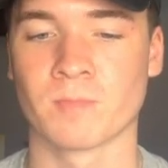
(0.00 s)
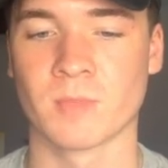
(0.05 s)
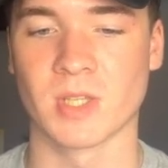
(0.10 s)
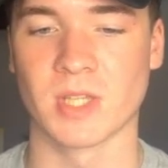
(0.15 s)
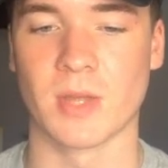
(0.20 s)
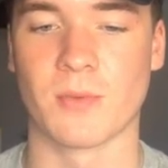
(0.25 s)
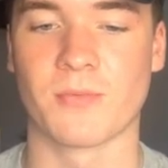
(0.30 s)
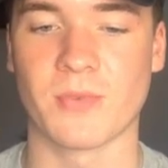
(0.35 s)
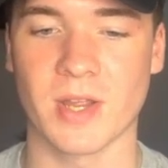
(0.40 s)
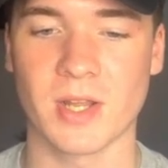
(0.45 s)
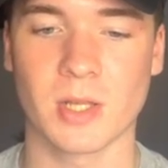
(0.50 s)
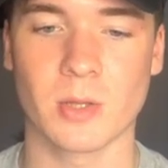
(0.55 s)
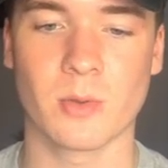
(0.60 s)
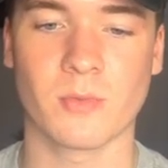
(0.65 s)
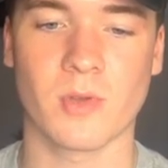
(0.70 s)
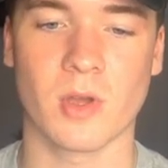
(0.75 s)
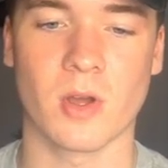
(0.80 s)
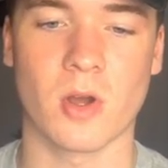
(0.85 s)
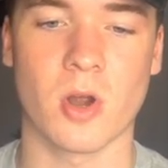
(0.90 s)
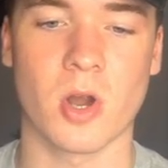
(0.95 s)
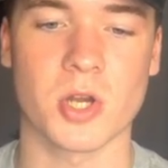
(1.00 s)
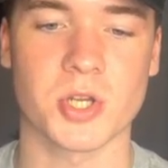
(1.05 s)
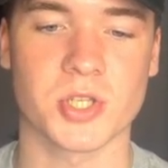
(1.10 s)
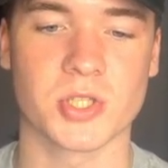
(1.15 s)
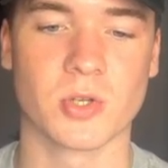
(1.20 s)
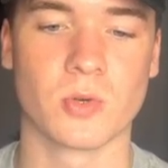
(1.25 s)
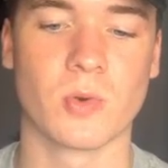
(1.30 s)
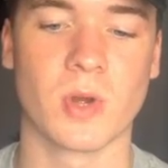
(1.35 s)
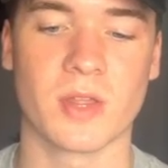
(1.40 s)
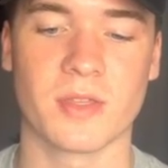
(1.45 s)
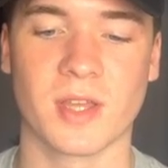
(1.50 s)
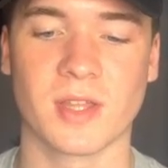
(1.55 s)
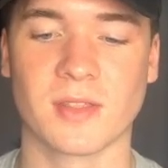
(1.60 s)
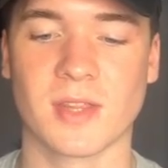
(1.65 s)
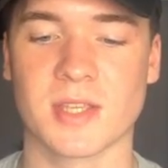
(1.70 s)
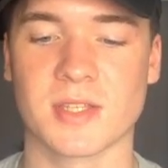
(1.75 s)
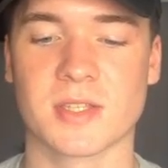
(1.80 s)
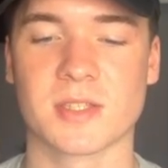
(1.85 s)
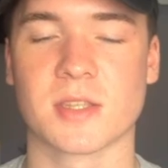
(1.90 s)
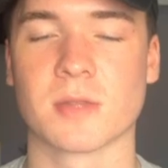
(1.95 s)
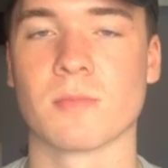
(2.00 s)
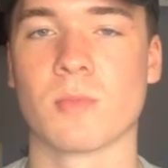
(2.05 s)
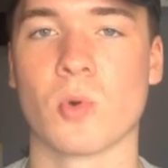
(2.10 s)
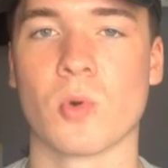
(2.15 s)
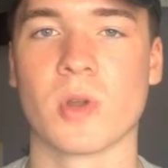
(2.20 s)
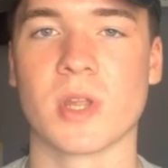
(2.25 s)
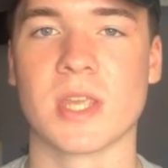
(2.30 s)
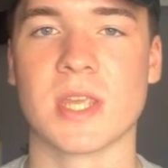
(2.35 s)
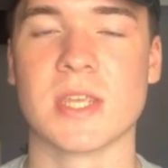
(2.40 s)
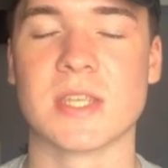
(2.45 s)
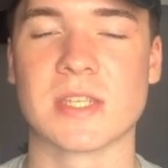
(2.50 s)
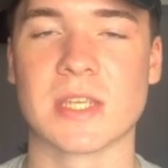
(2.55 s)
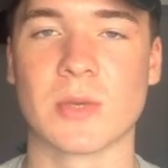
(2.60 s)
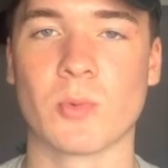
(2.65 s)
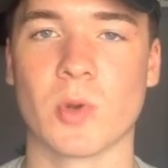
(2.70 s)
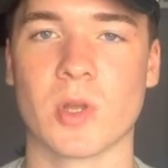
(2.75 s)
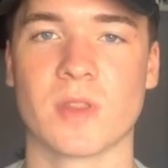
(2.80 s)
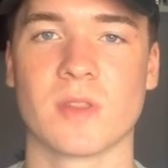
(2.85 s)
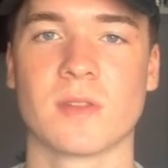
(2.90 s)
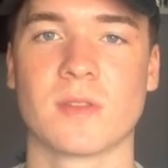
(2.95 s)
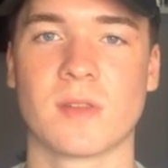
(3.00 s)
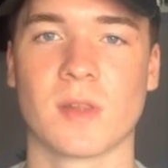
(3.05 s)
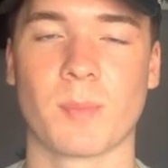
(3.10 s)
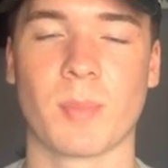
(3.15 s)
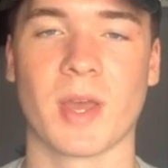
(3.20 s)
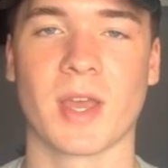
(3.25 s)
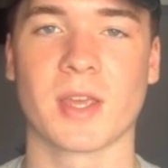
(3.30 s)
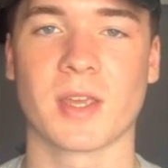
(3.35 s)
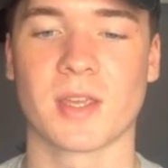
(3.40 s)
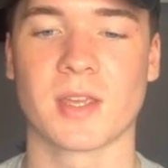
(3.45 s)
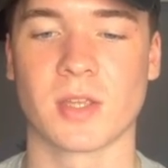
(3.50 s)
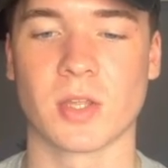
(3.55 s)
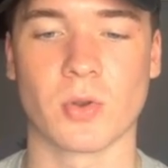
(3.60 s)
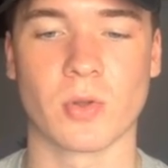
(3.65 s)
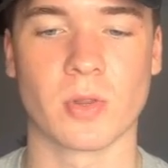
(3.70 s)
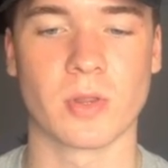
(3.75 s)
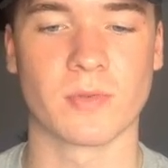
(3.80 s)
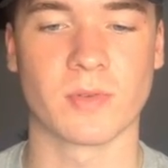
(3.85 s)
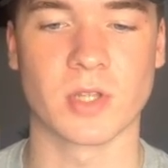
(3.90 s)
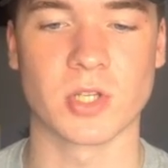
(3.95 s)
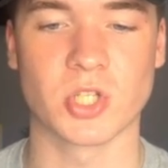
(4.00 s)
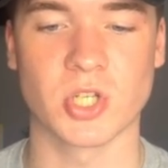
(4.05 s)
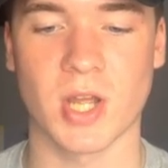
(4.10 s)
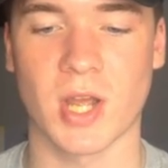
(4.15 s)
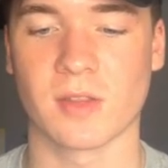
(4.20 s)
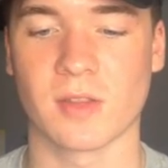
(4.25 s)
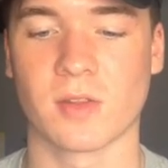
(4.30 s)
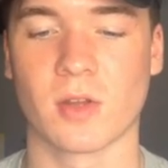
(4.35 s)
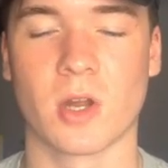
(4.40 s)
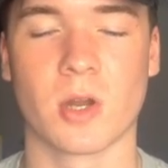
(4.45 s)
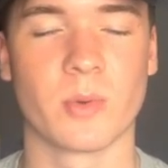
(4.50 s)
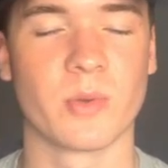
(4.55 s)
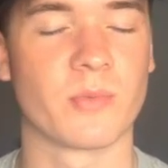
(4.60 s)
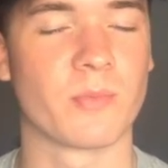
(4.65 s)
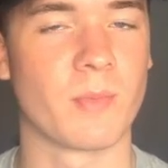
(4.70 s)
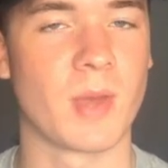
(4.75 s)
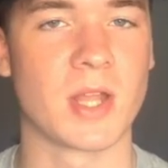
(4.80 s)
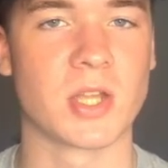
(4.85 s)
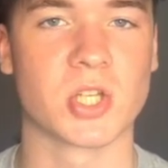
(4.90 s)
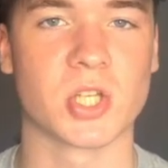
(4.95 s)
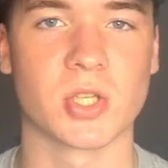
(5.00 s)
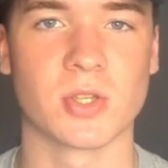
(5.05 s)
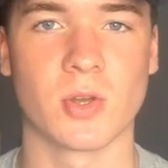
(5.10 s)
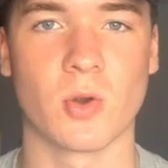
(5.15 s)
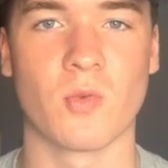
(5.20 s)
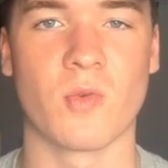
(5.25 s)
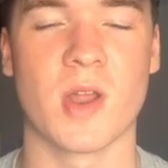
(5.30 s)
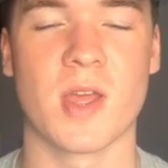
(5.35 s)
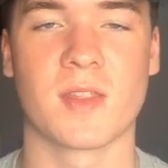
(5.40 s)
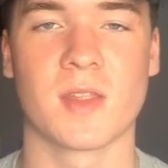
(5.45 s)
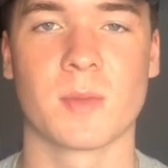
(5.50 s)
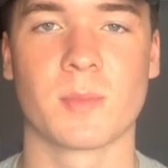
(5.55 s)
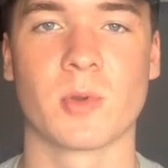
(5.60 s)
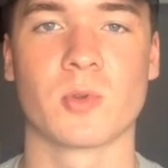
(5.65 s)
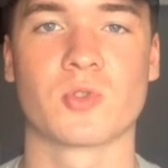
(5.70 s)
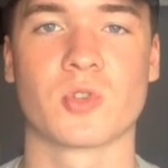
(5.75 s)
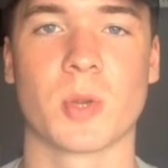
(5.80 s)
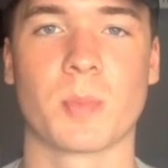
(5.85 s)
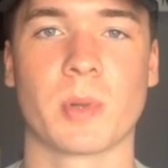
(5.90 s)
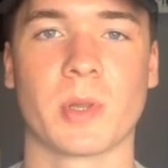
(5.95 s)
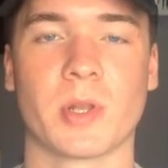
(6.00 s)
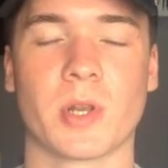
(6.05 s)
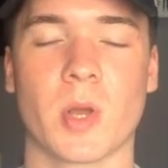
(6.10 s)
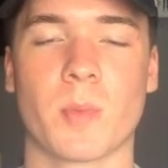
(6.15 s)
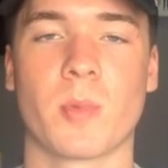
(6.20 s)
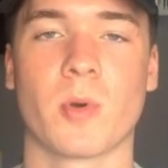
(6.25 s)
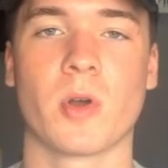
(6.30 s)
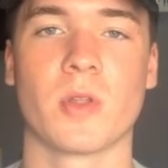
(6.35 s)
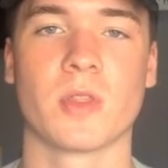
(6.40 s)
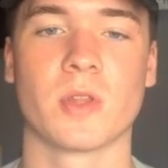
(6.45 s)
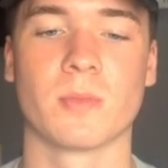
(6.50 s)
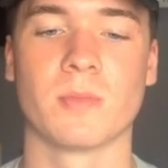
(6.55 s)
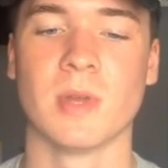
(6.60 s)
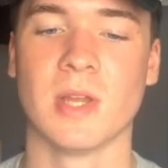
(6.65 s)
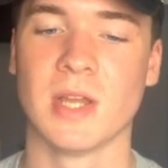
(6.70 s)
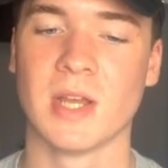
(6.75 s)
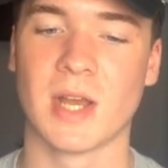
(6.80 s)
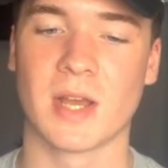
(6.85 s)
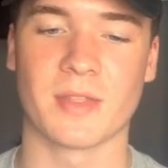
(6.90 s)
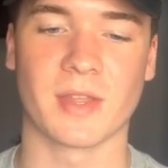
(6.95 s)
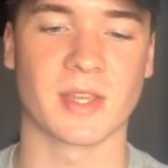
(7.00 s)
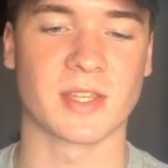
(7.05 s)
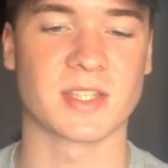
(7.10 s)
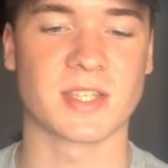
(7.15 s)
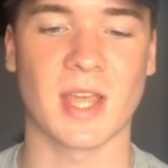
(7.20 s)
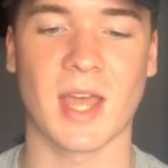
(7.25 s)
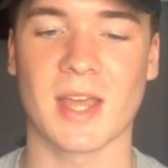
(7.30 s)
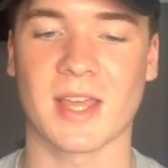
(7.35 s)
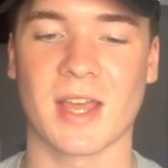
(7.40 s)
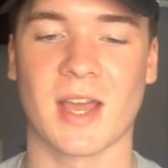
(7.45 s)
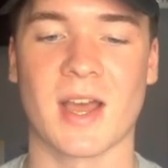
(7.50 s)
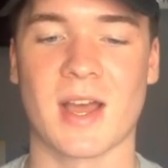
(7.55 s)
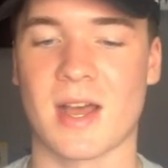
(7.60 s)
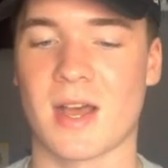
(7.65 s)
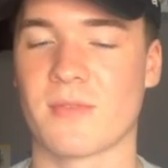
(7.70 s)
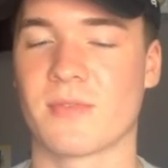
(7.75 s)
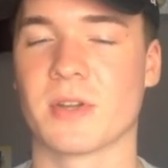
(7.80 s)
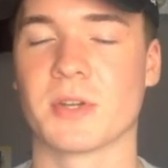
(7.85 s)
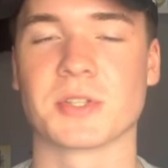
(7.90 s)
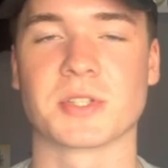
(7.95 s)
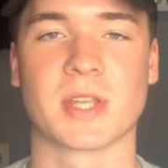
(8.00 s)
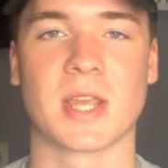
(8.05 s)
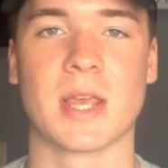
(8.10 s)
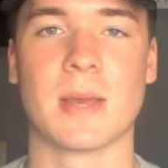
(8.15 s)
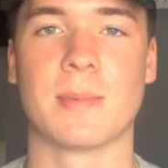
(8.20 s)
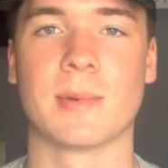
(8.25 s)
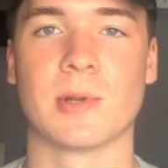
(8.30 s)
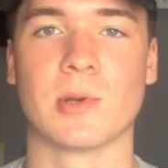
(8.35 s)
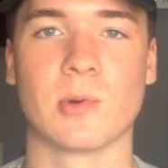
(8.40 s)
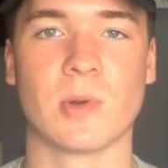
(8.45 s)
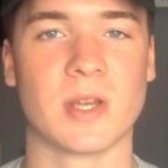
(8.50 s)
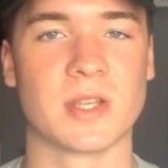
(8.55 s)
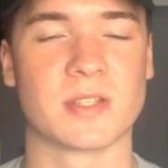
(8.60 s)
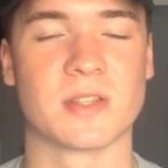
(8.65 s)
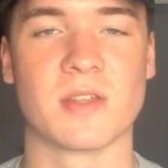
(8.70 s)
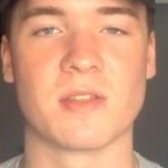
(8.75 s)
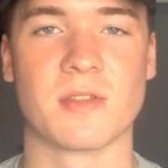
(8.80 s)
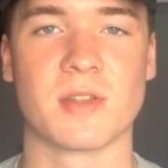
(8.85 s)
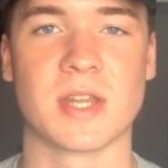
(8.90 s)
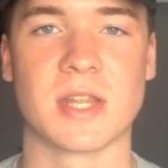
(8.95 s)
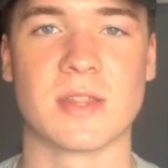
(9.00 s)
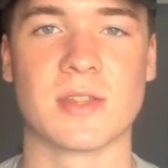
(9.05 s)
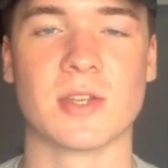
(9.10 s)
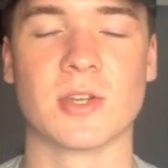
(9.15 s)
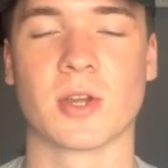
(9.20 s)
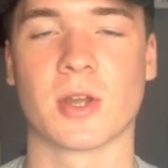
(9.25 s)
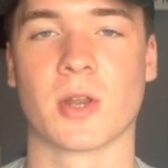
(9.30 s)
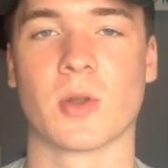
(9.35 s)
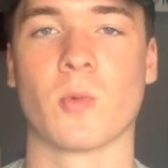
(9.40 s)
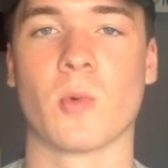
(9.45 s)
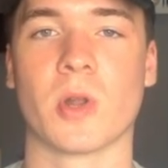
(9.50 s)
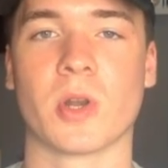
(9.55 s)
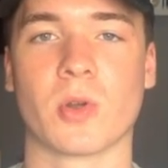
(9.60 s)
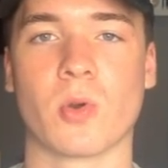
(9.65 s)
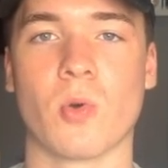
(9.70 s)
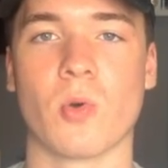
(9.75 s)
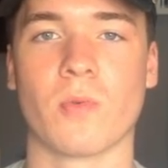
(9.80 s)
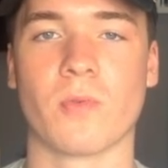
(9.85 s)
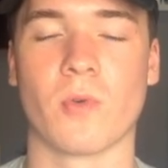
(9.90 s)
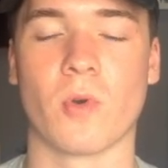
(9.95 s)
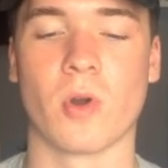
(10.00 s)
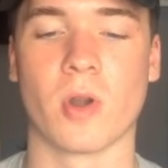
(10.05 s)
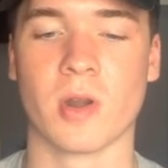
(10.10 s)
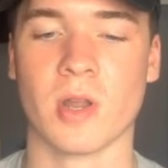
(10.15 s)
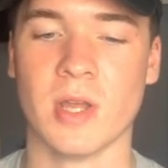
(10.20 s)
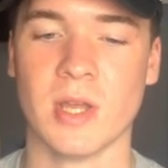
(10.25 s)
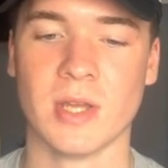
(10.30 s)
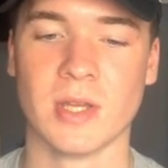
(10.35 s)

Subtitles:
Now finally we've got Arsenal. I think this is the more easy one to pick. You know, they've got Shakhtar, we've mentioned already about tripling up on them. I think Saka, Havertz, Gabriel is the 3 that you're going to want to go for.